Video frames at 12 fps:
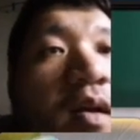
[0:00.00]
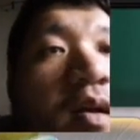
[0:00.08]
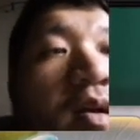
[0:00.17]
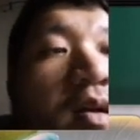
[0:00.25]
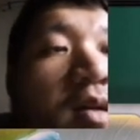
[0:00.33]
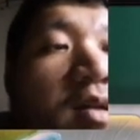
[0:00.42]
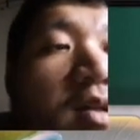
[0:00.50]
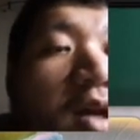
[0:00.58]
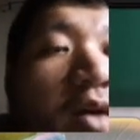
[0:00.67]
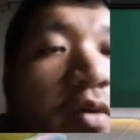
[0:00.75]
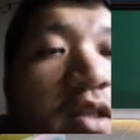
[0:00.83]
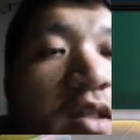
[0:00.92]
Now we
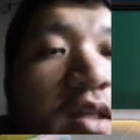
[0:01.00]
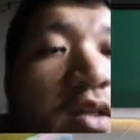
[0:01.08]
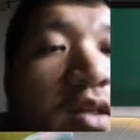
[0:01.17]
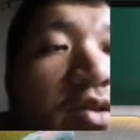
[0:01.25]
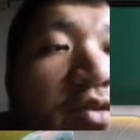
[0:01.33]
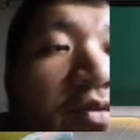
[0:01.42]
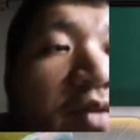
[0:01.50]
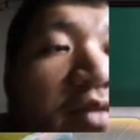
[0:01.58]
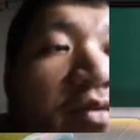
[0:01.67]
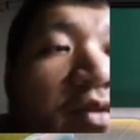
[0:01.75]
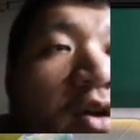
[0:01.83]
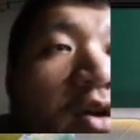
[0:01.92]
just need to survive
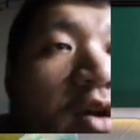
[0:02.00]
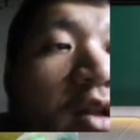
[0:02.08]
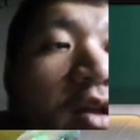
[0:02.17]
long enough.